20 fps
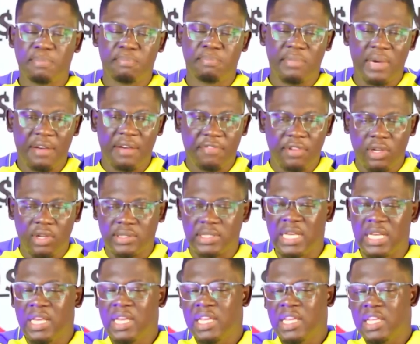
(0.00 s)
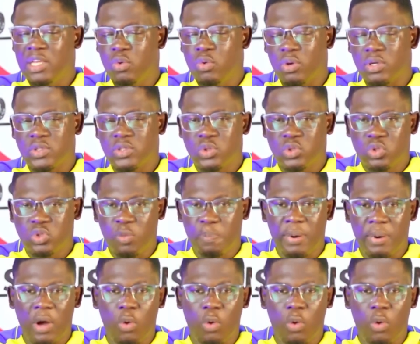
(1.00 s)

marvelous. He was super.